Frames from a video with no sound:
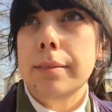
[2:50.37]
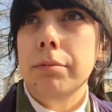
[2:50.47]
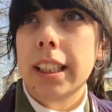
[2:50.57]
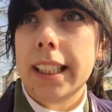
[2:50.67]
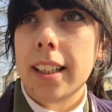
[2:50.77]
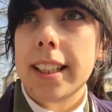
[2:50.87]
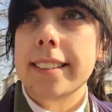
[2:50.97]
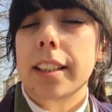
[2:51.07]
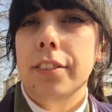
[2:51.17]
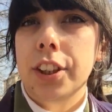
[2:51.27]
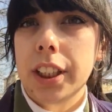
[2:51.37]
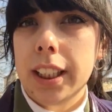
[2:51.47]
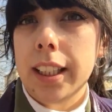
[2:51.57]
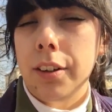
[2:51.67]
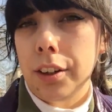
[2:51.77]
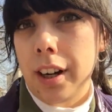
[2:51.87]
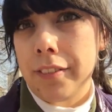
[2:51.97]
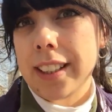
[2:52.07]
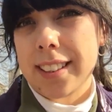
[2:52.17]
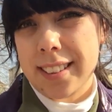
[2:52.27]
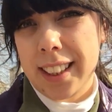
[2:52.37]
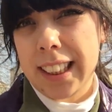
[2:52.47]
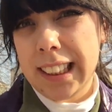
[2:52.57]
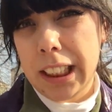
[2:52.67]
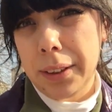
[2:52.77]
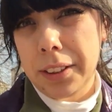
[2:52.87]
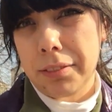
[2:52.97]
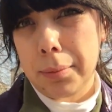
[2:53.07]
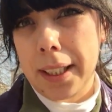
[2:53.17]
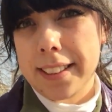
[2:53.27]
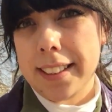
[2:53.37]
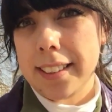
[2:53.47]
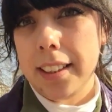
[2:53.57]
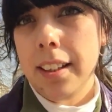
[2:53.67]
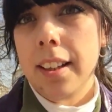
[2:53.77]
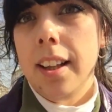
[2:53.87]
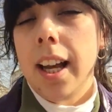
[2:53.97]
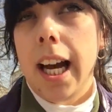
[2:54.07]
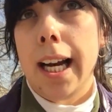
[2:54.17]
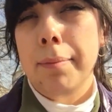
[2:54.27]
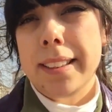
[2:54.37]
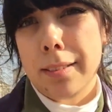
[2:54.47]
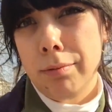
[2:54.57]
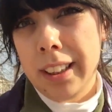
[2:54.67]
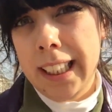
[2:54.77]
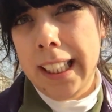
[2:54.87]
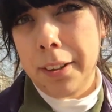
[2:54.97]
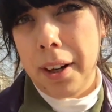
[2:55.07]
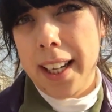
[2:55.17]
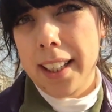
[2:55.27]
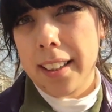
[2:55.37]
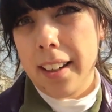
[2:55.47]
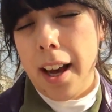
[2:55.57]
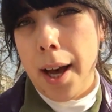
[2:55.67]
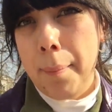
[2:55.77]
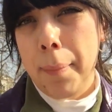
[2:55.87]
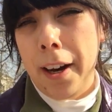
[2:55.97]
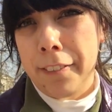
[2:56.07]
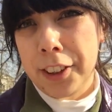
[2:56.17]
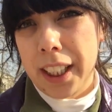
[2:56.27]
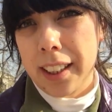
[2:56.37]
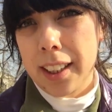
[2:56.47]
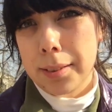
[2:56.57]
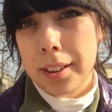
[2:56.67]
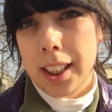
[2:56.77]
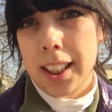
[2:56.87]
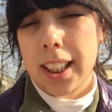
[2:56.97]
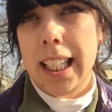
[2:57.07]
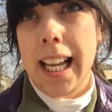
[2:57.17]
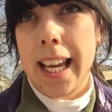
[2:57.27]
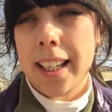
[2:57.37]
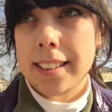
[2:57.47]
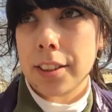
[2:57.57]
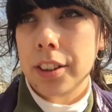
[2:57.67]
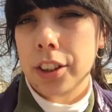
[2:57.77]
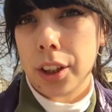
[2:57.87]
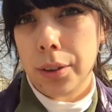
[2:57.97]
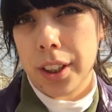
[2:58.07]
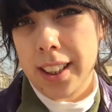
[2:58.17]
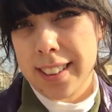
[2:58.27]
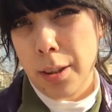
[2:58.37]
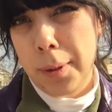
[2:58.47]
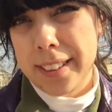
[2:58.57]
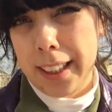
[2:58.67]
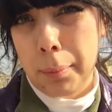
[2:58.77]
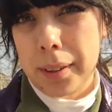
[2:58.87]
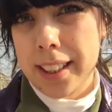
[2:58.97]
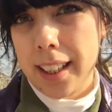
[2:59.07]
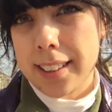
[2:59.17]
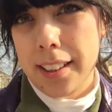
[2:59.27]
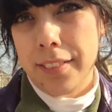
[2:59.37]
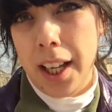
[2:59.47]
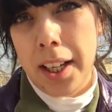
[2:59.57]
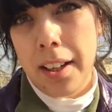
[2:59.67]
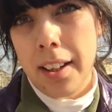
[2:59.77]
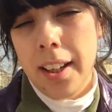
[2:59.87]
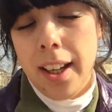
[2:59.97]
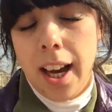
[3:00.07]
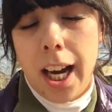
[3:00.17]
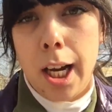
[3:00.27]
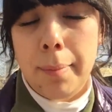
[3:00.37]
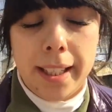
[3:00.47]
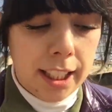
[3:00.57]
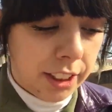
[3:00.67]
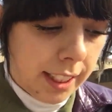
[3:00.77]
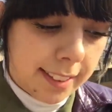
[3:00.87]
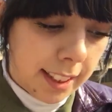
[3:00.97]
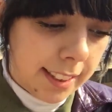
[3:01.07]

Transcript: some really nice kind of sheeny holographics, as I said, continuation from last season. Some really great puffer jackets which had layers on the shoulders, almost like a protective layer, and actually they